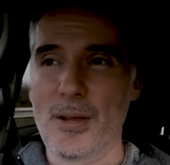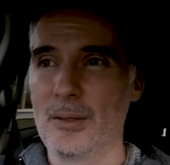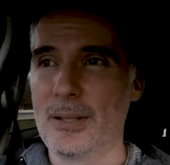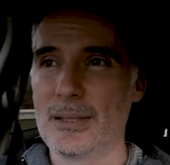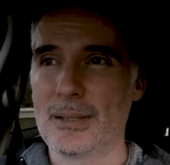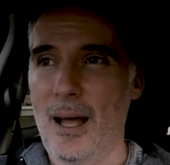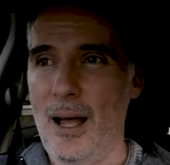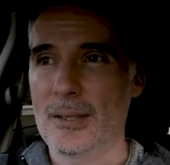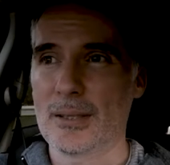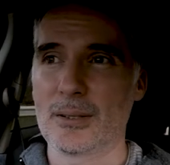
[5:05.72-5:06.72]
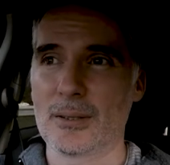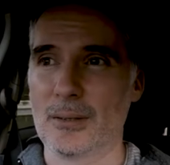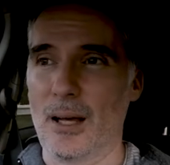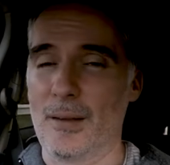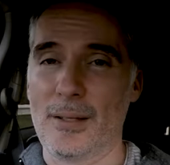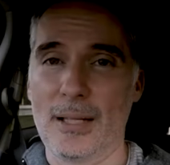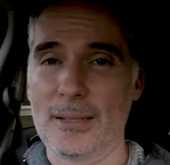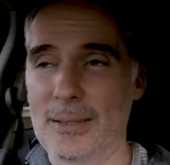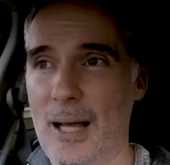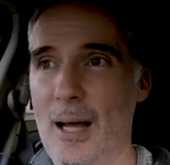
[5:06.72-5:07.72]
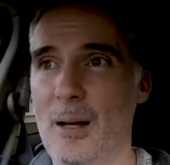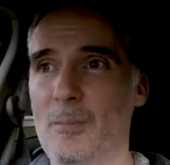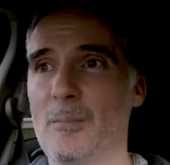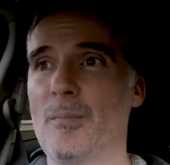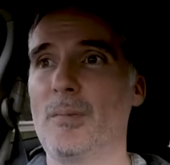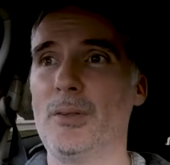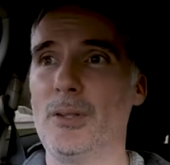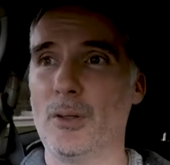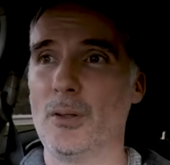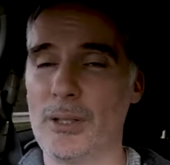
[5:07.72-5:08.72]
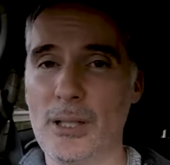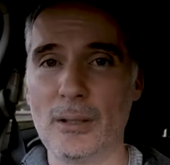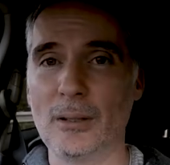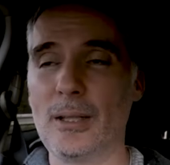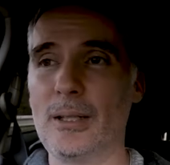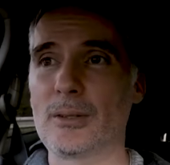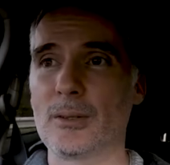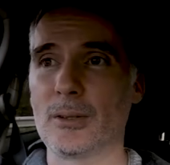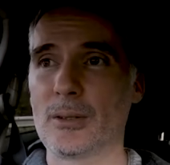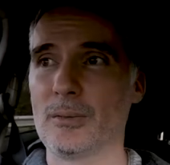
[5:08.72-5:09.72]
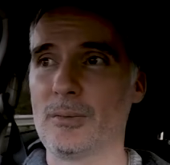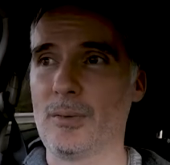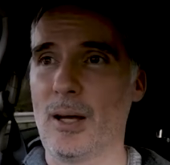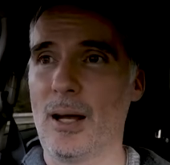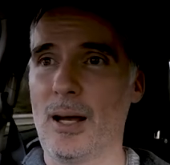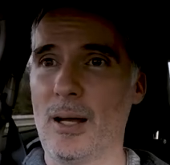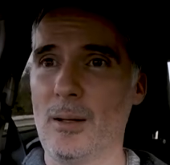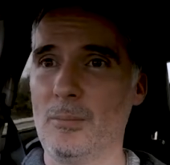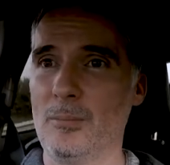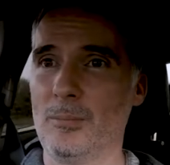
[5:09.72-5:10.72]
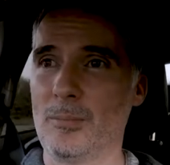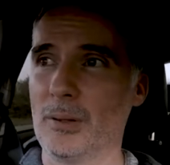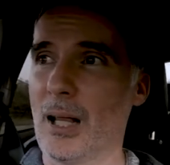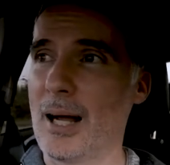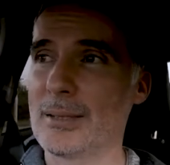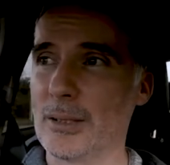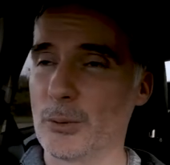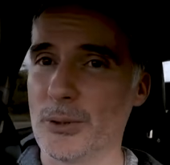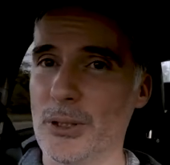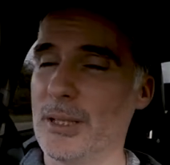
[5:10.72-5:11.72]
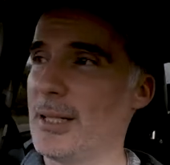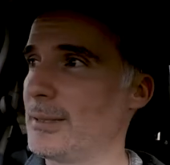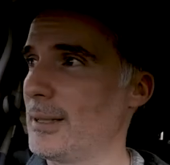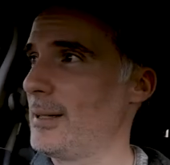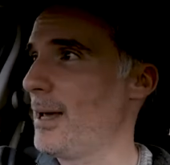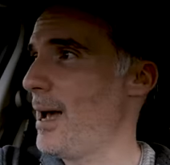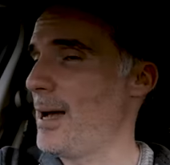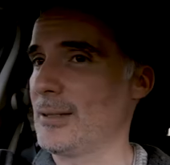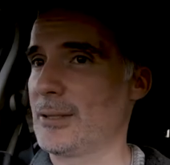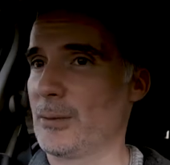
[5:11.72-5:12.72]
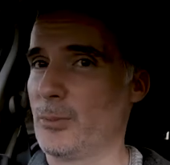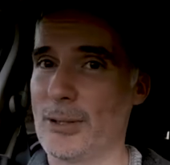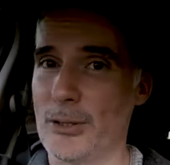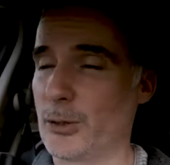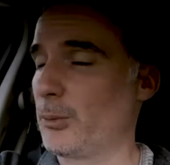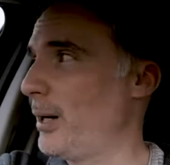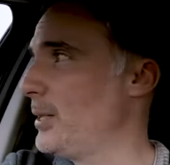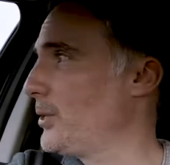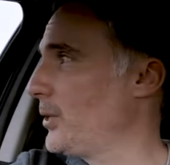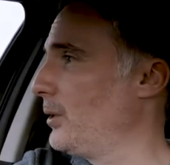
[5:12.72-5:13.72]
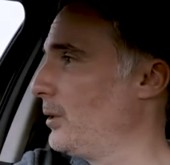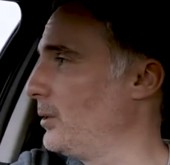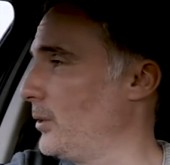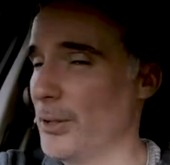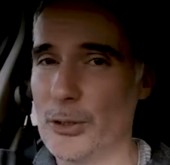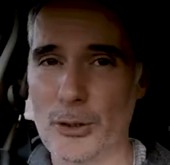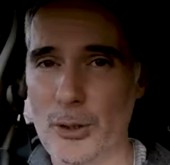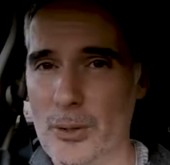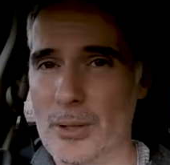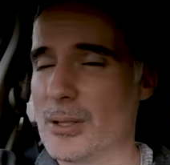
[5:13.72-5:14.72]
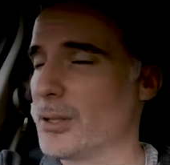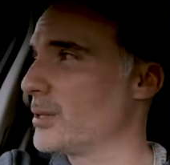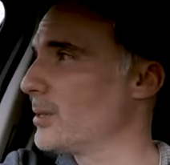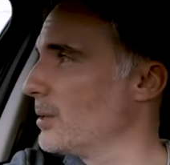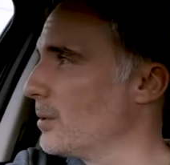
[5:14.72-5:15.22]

theory test, uh, the exam, the, your yearly sort of um, license which you need to get, the registration, your insurance.